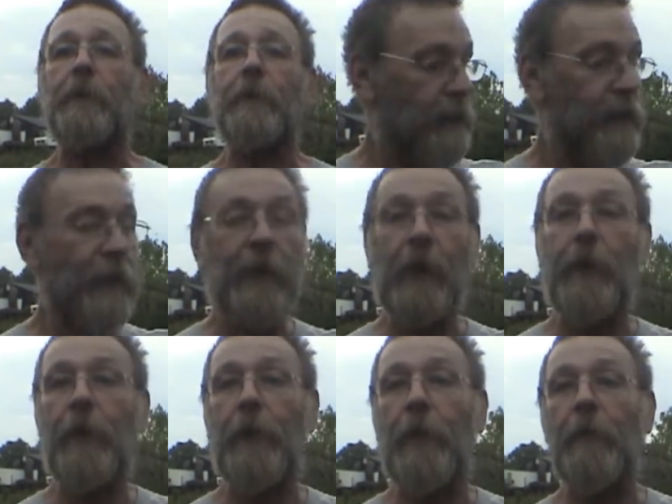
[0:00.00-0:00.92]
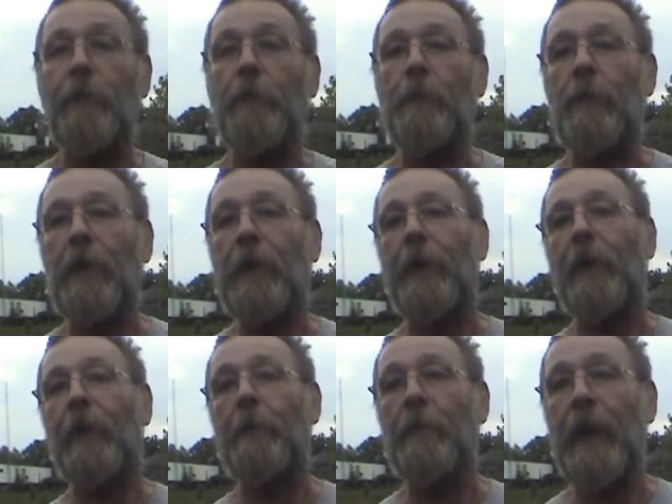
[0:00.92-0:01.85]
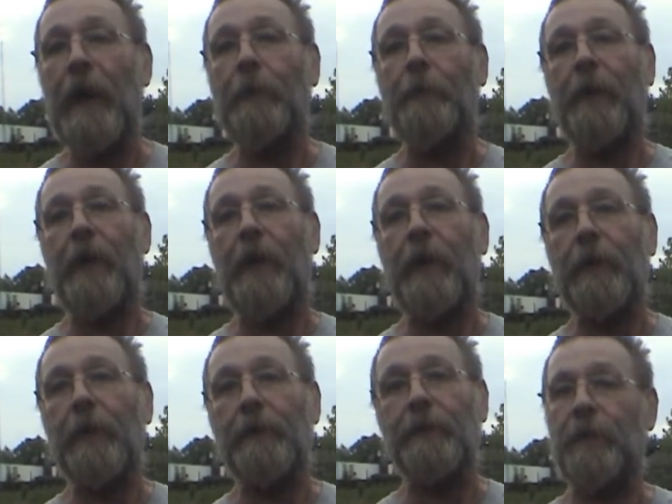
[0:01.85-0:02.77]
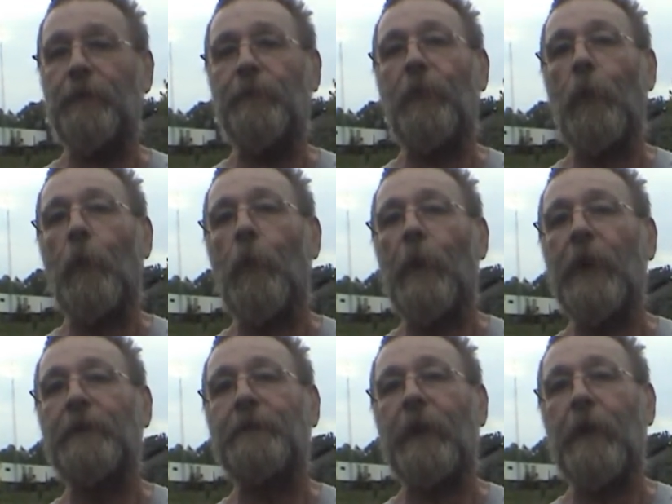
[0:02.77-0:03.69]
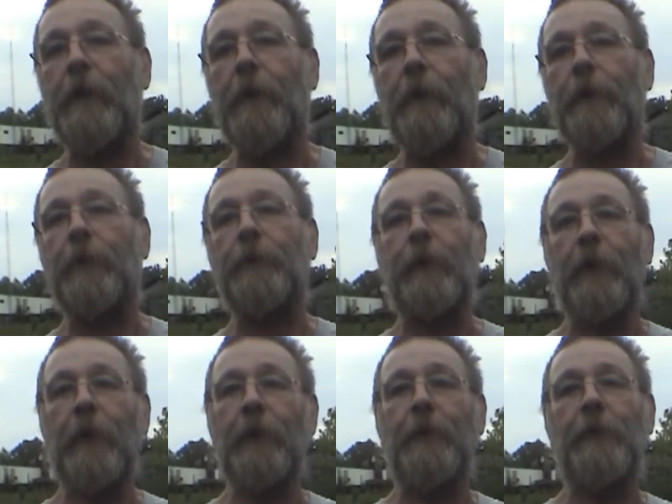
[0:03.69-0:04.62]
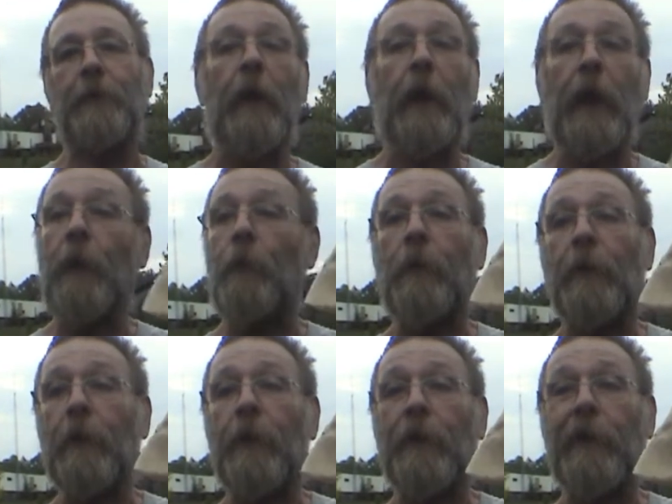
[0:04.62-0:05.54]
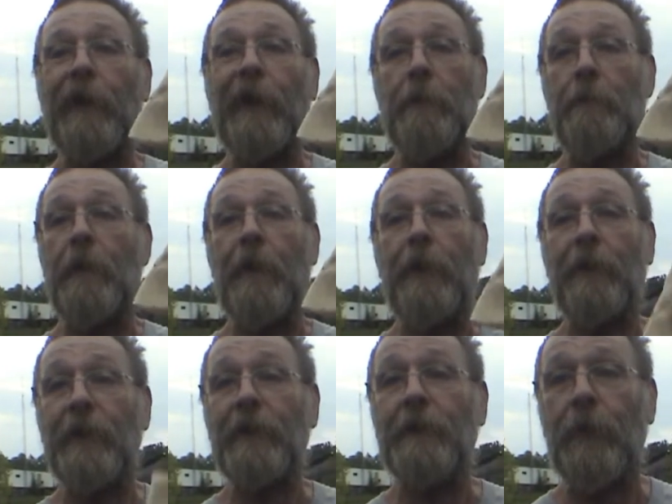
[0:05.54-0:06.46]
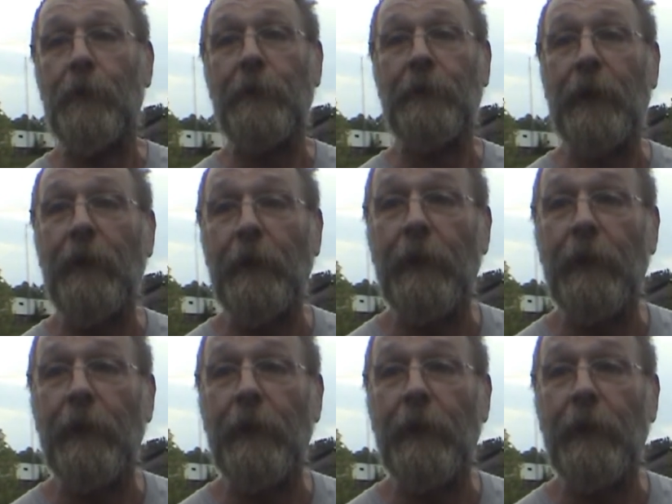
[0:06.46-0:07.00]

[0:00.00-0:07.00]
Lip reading: If you carried a loaf of bread in a backpack for 4 weeks out on the trail, it wouldn't look any better than this tortilla